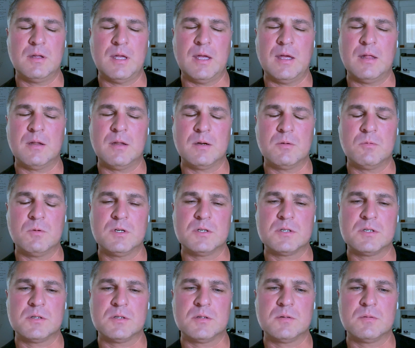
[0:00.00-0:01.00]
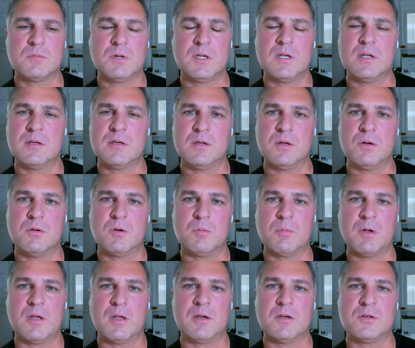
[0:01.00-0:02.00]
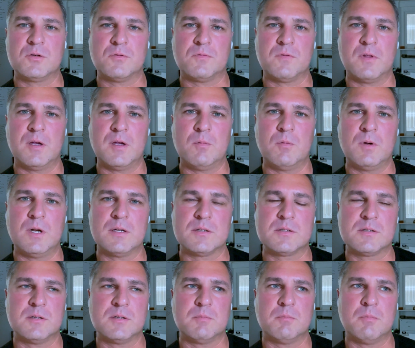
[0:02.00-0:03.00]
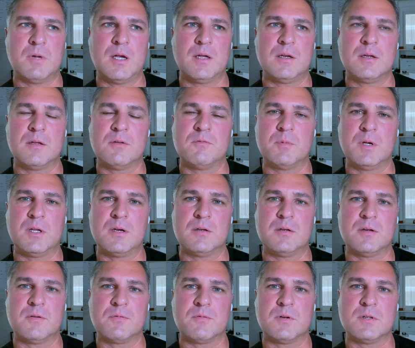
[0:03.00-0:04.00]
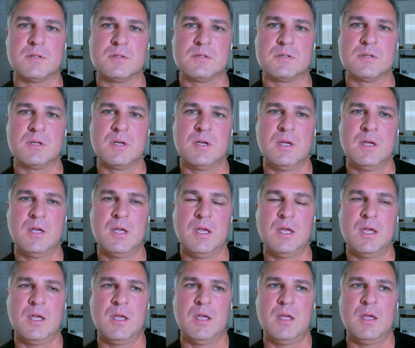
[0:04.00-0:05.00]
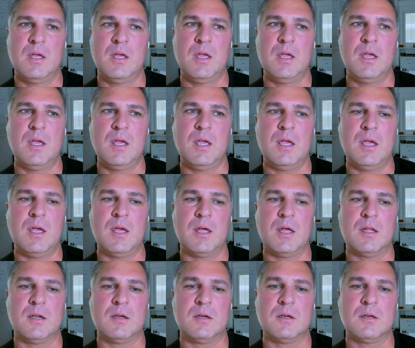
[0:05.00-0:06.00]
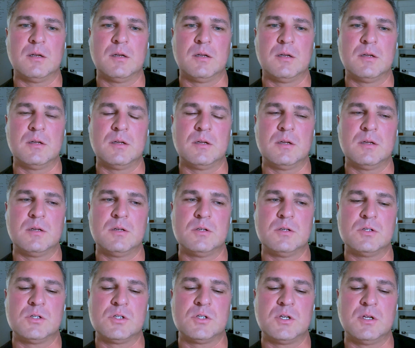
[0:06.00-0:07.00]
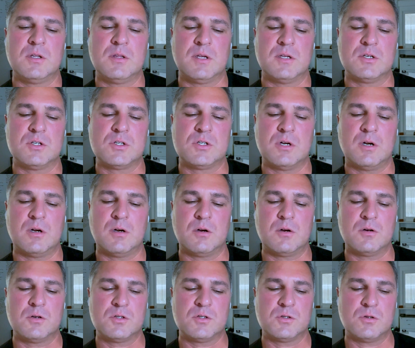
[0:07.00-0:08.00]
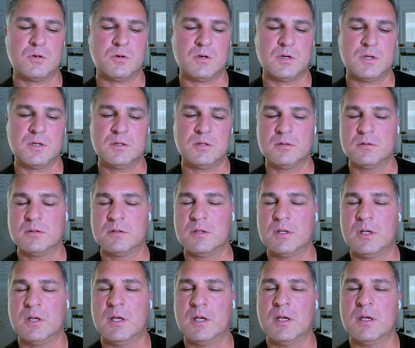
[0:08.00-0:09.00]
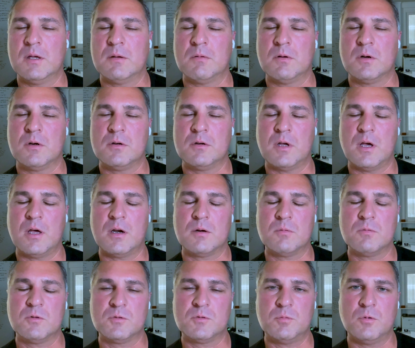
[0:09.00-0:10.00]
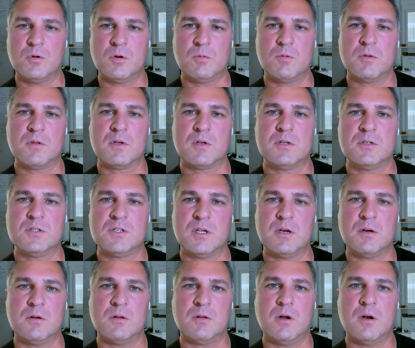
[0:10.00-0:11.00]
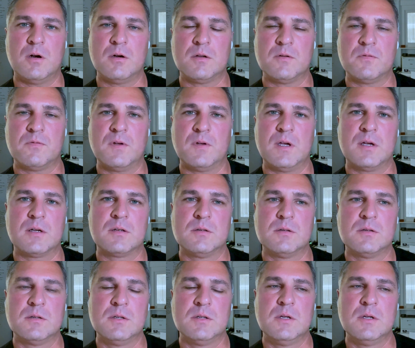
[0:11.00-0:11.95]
Alan, I wish we had known about Angel Flight West. It might have made a difference. And she then shared her story. Her daughter was born with a congenital heart defect.